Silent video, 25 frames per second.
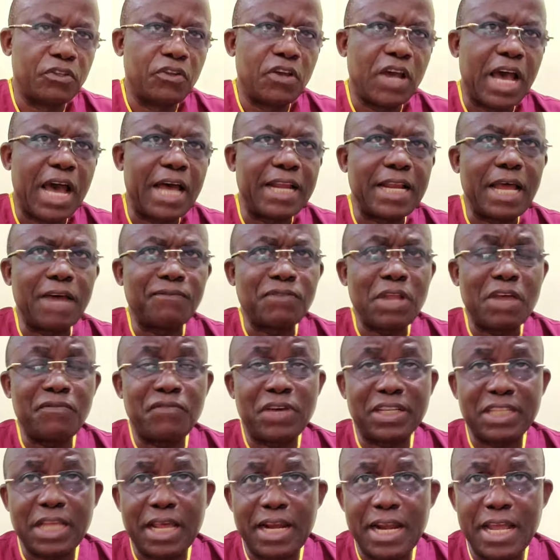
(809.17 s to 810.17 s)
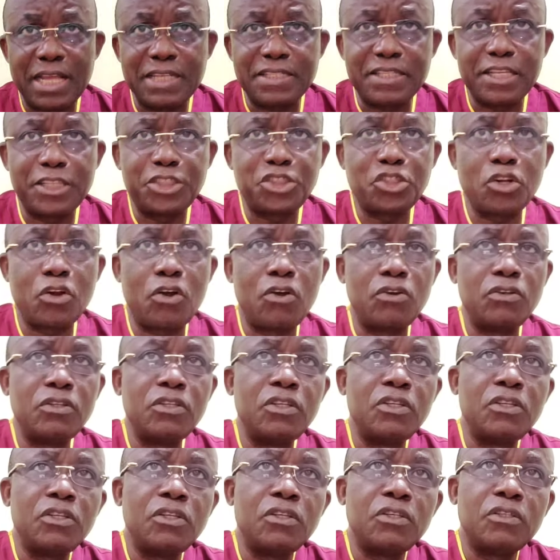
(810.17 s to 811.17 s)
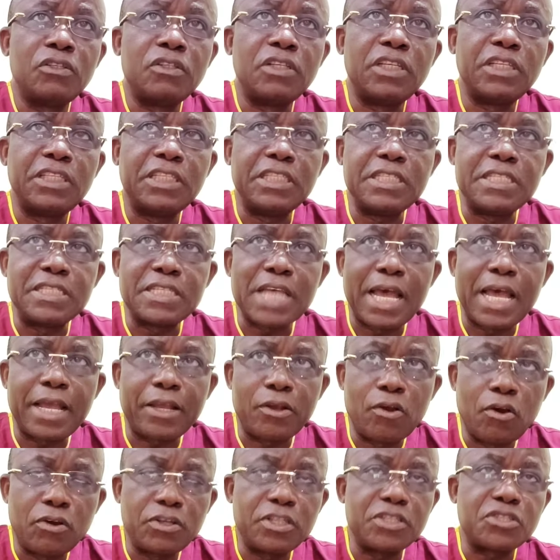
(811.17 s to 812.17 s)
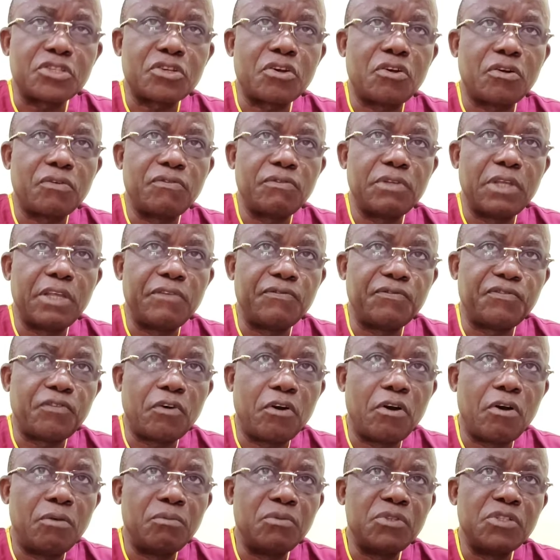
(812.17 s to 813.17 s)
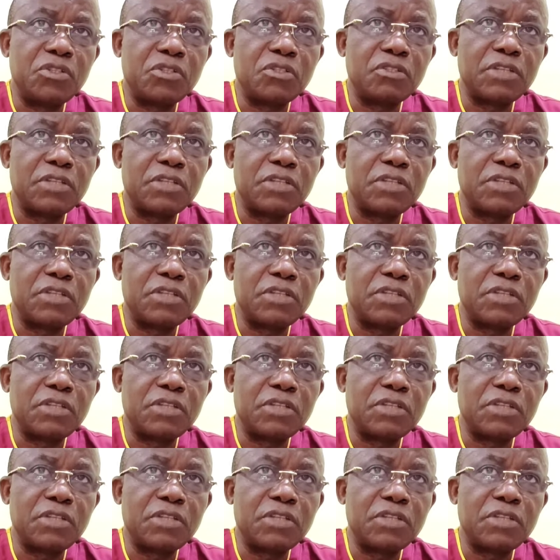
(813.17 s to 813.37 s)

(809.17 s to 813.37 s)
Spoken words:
And after fertilization, the zygote is formed,